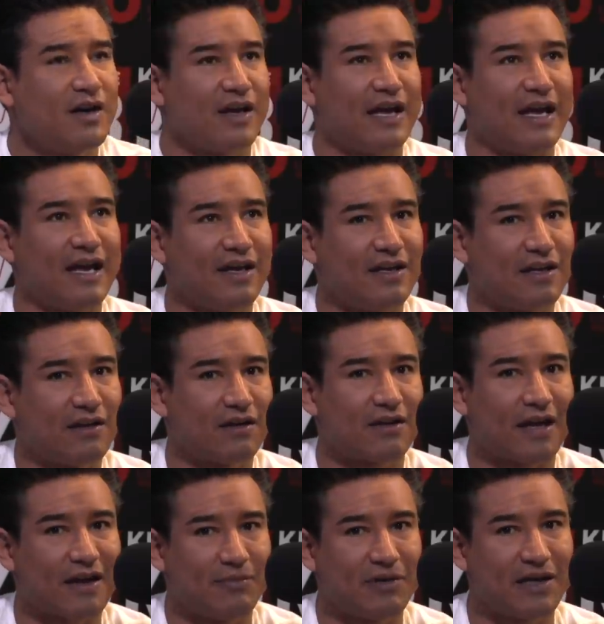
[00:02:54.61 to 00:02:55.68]
and it looked
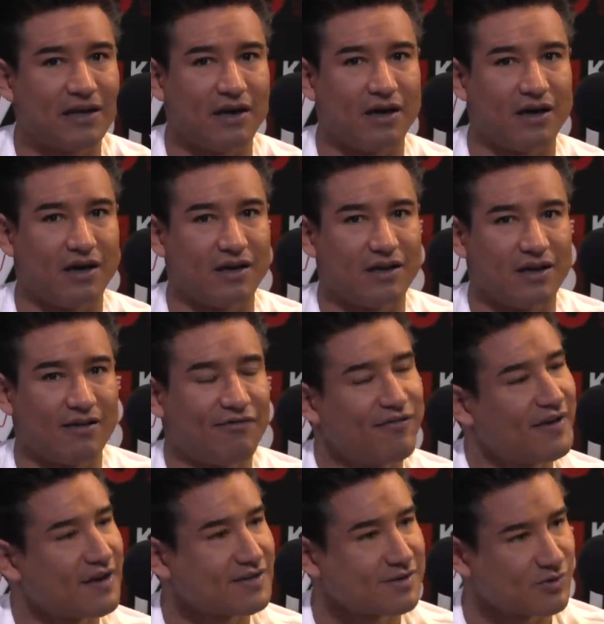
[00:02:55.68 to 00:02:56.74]
like a big uh, love
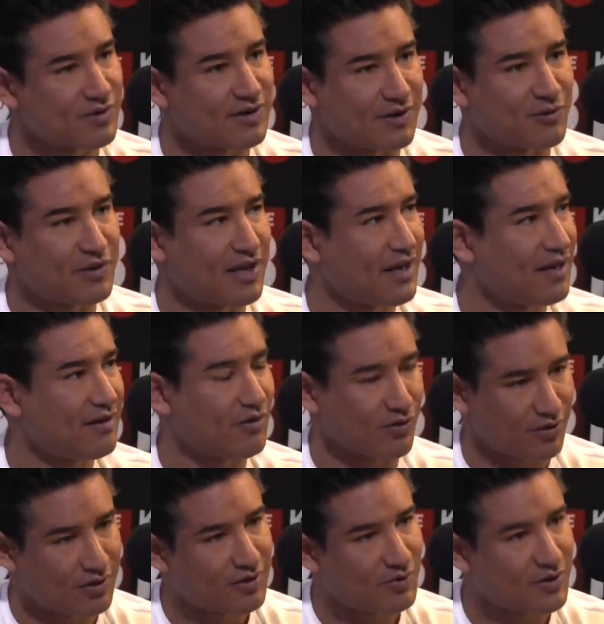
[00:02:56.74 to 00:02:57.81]
fest with with Eddie
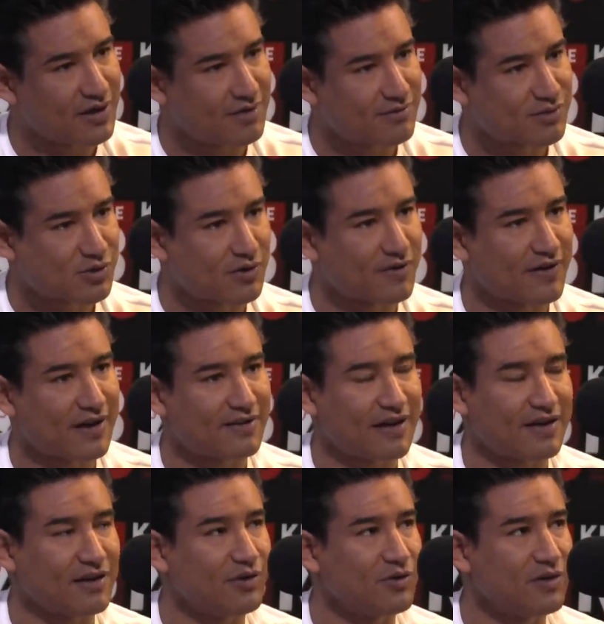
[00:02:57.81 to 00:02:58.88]
Hearn when he sort of had
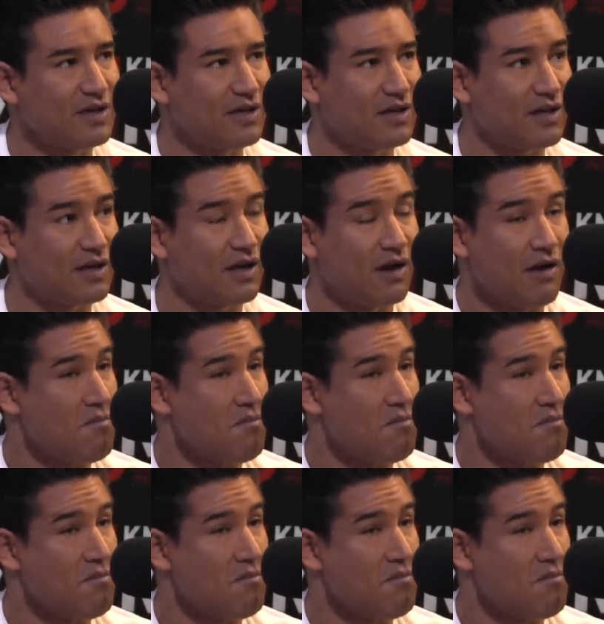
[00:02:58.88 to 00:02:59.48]
that union, and